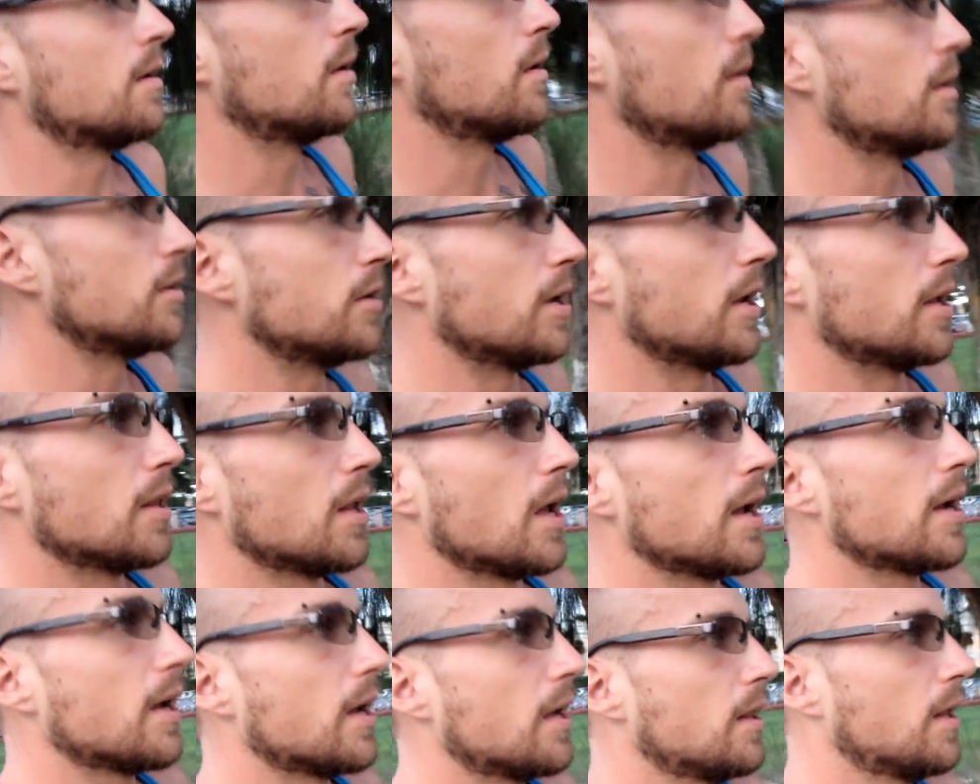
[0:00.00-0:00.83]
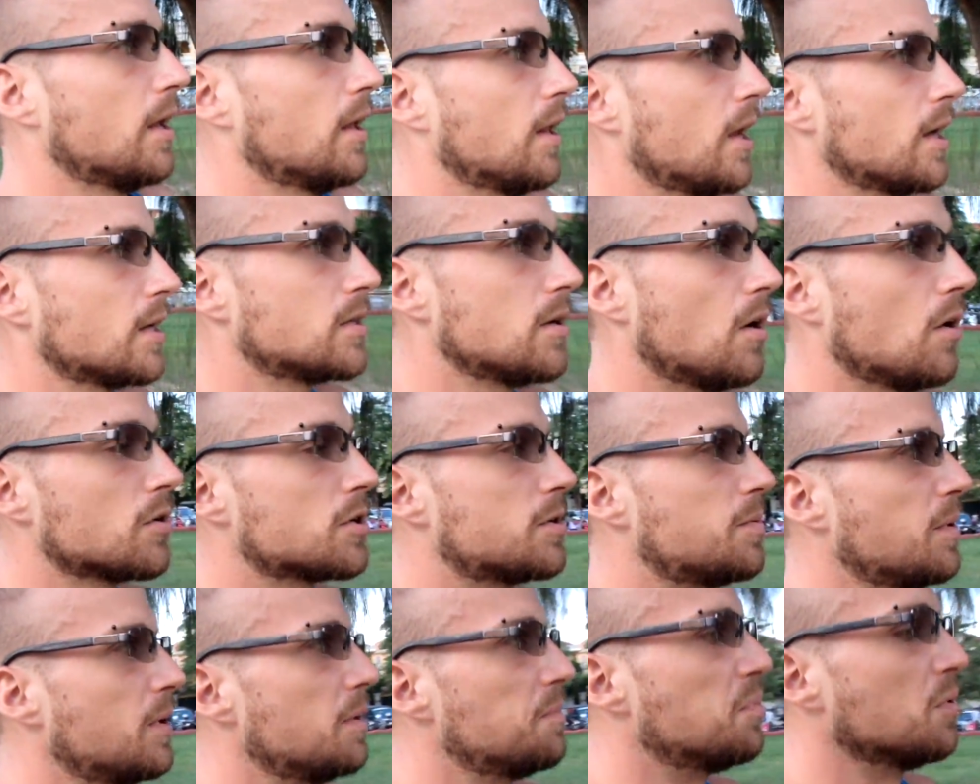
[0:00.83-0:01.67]
and like talk
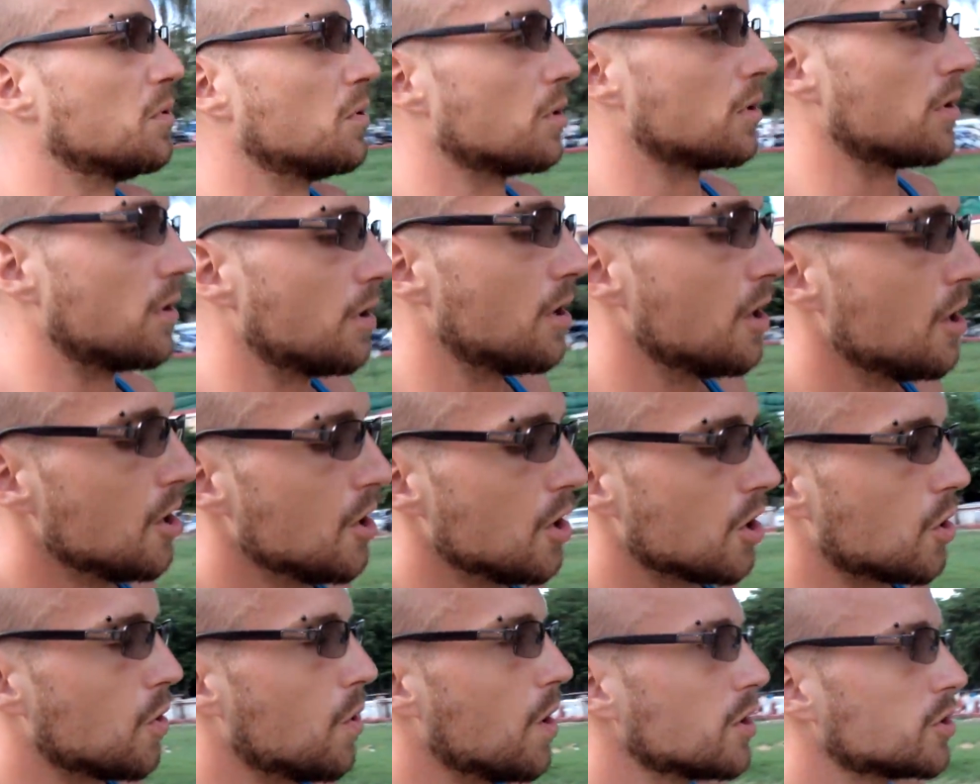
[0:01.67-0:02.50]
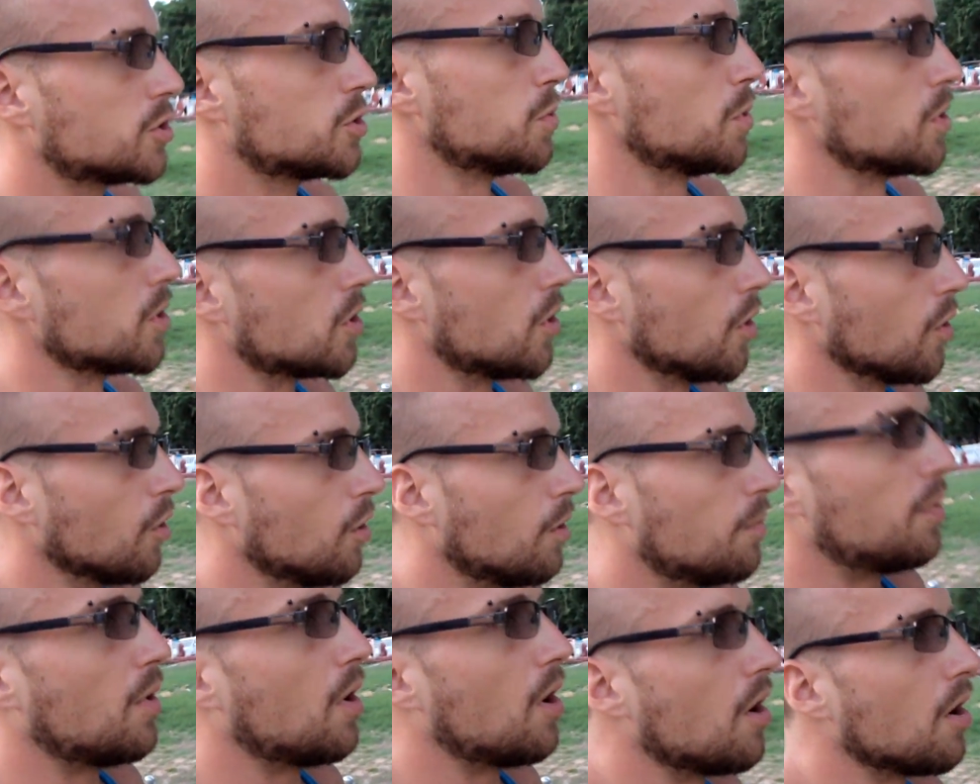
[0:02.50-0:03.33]
to people, or go out to a girl
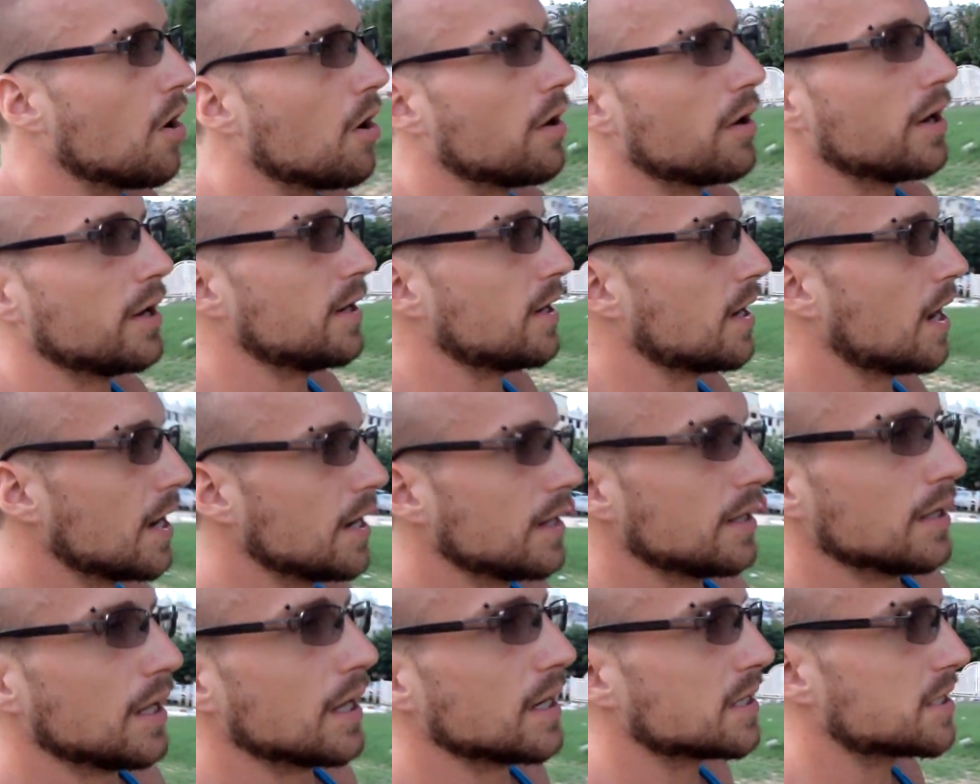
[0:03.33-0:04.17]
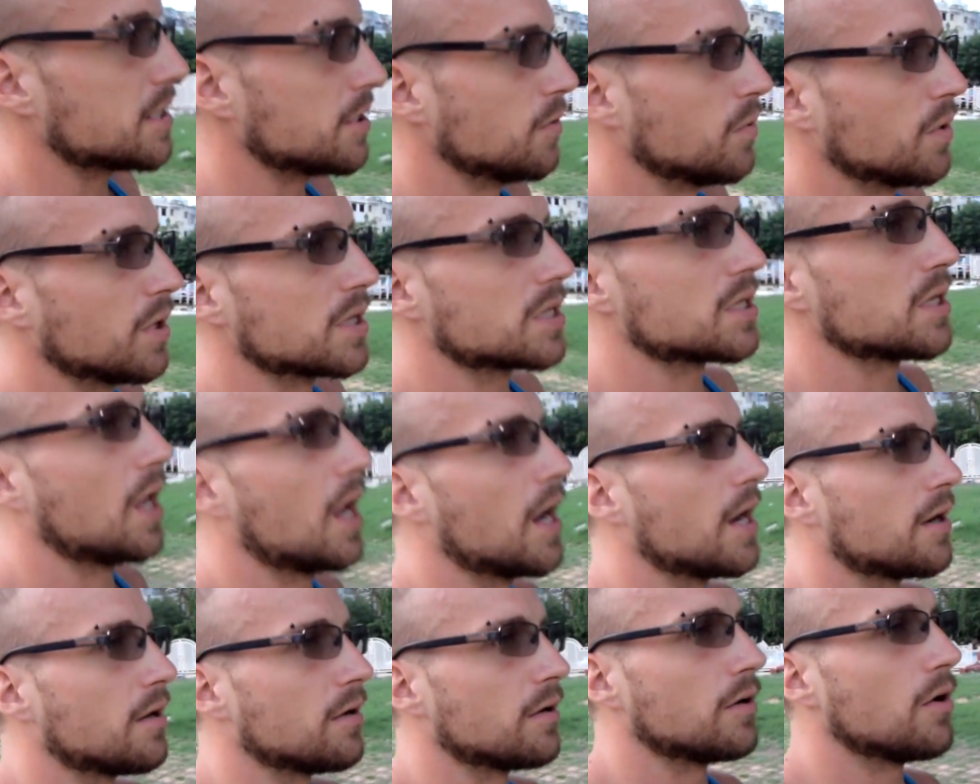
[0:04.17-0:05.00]
bar at night and like see what it's
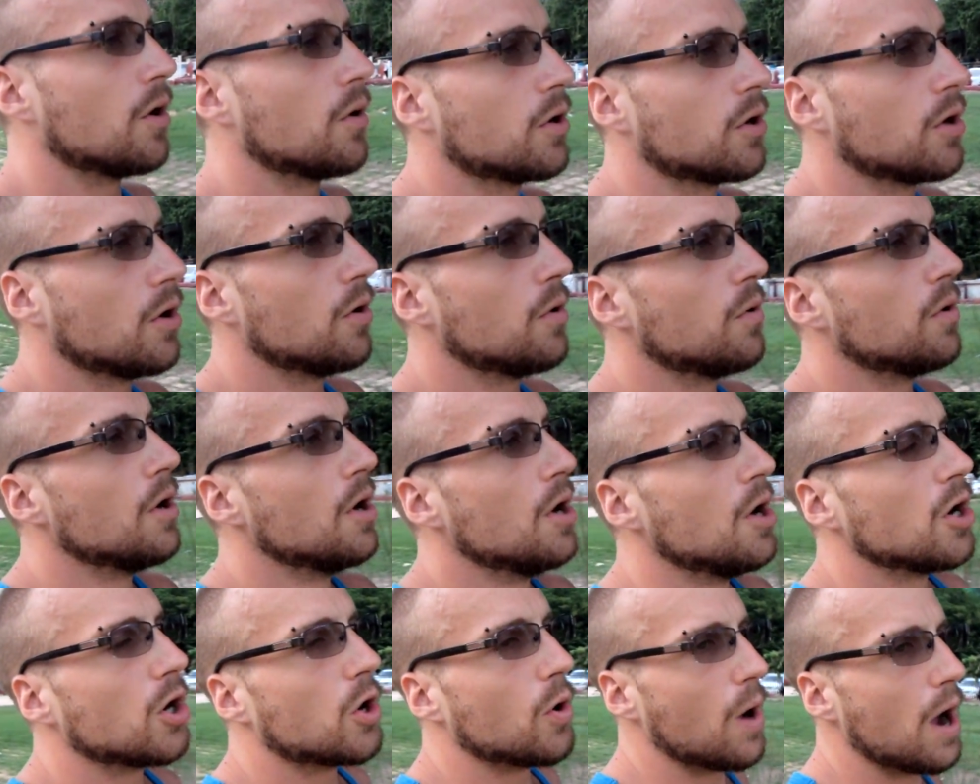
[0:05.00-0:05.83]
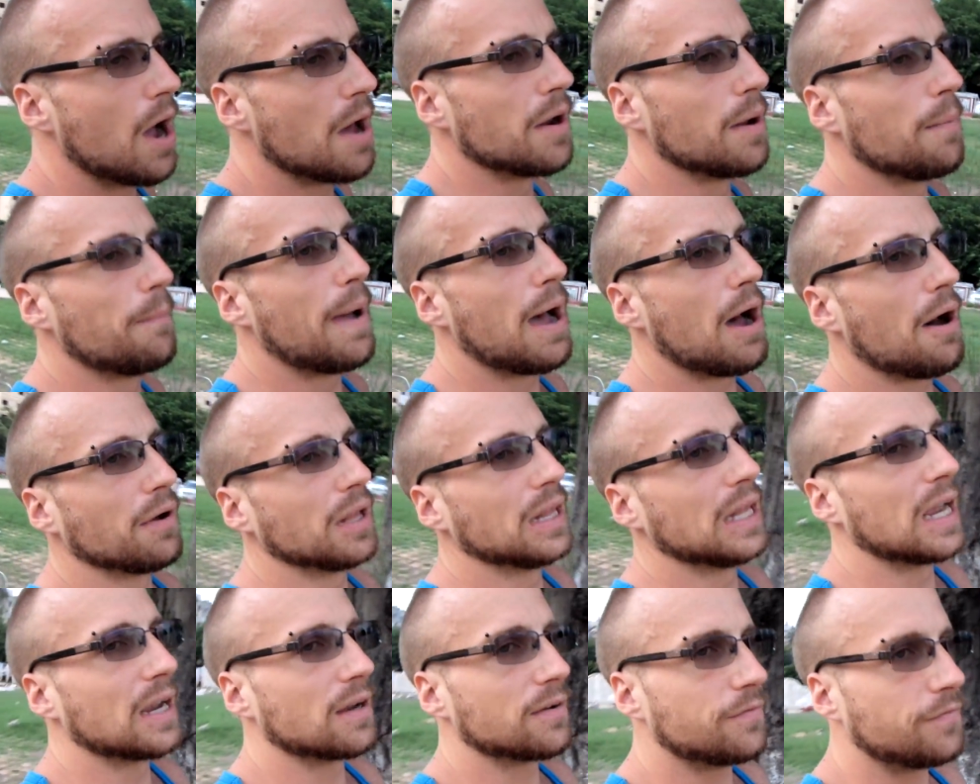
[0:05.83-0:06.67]
like, or go out and about and
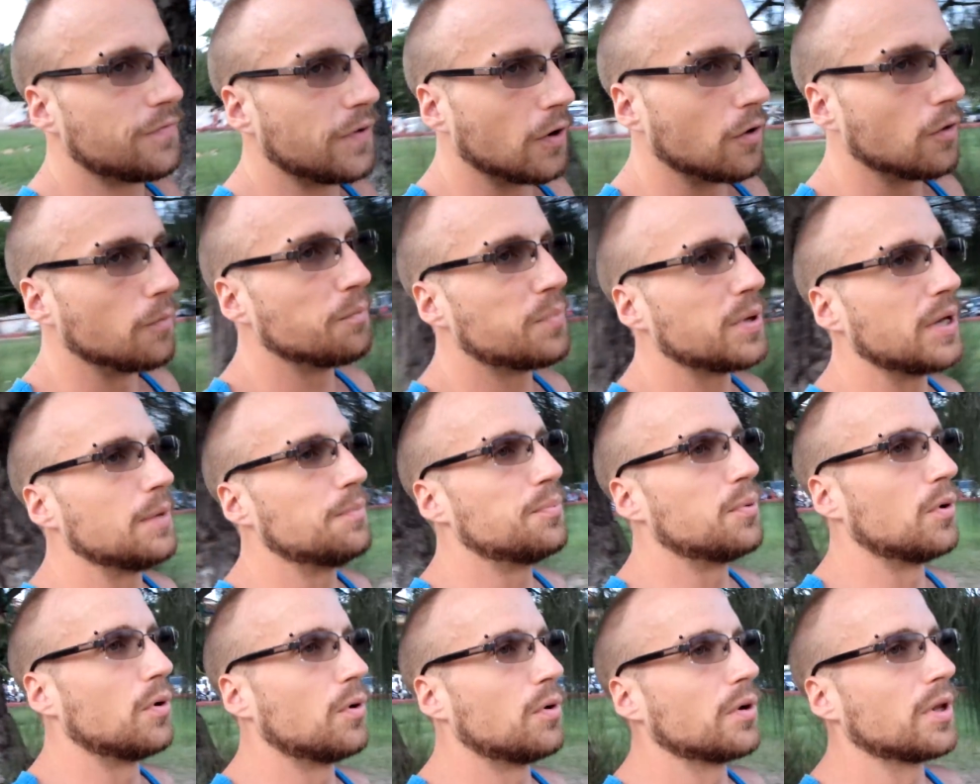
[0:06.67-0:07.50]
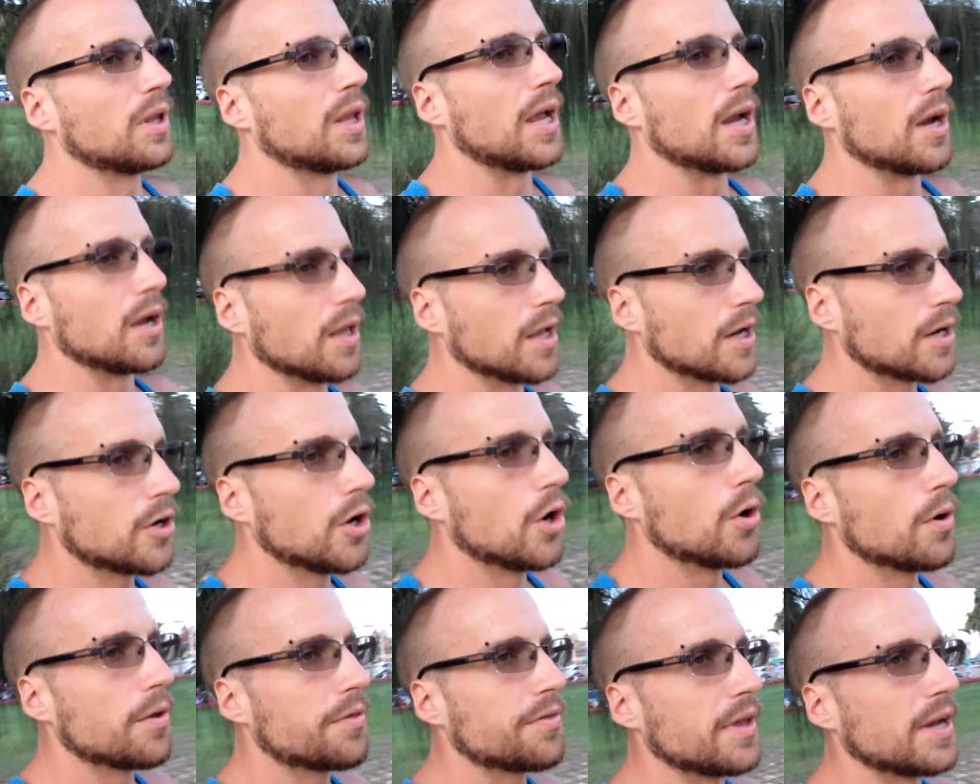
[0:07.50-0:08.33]
like film people and like
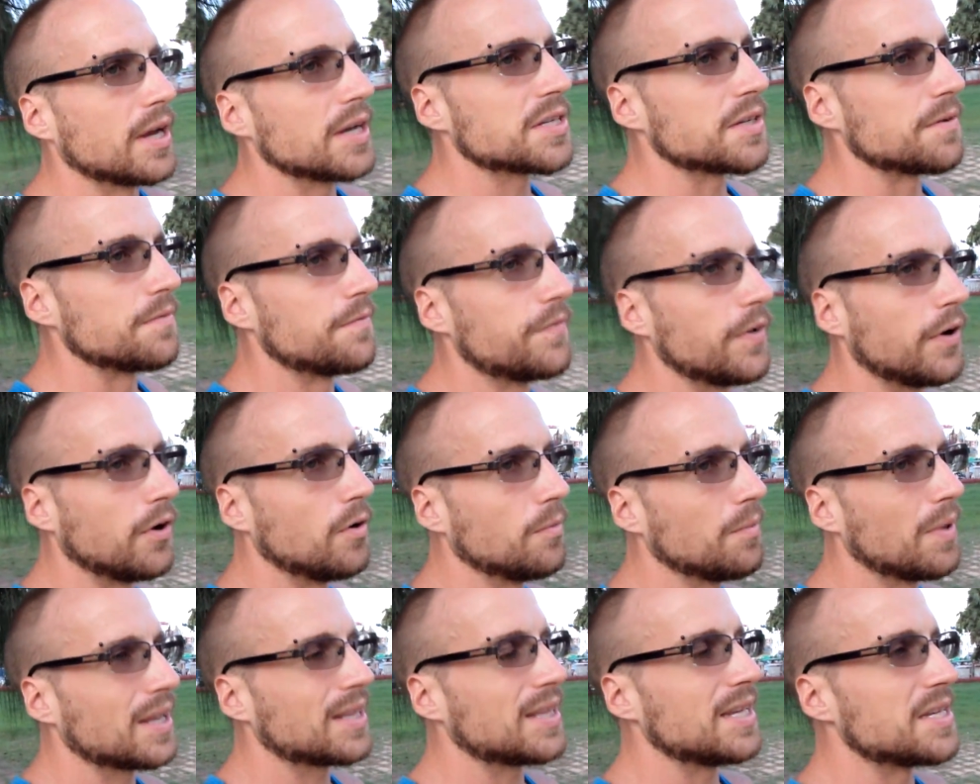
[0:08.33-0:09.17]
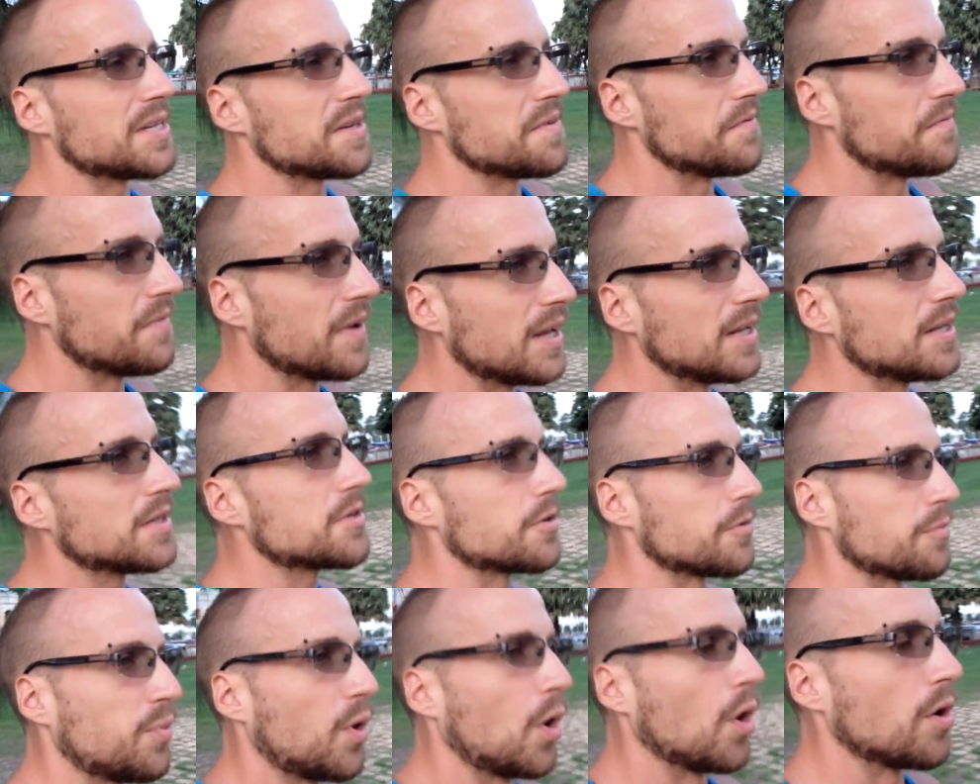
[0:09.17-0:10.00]
go to things and film like these events
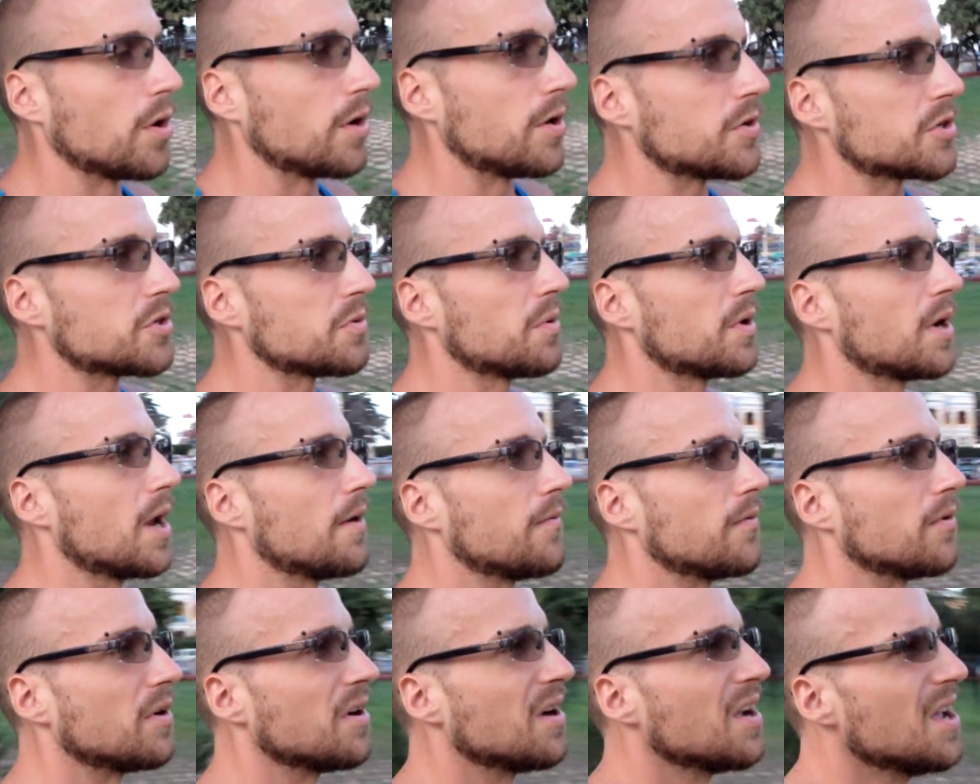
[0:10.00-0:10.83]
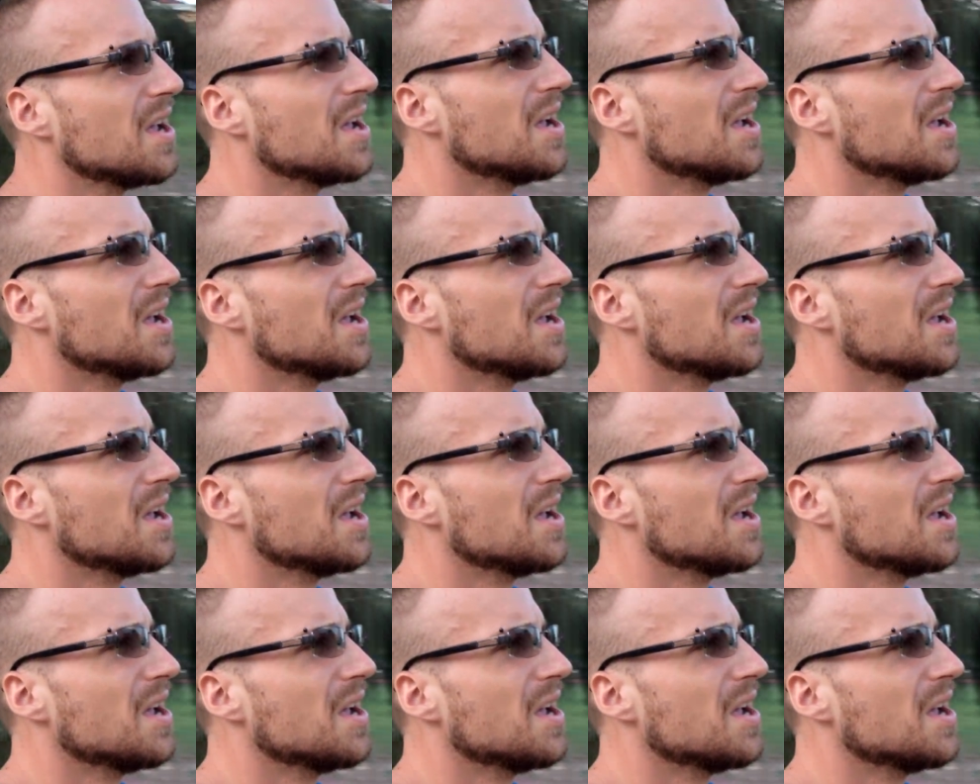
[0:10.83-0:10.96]
or parties or whatever.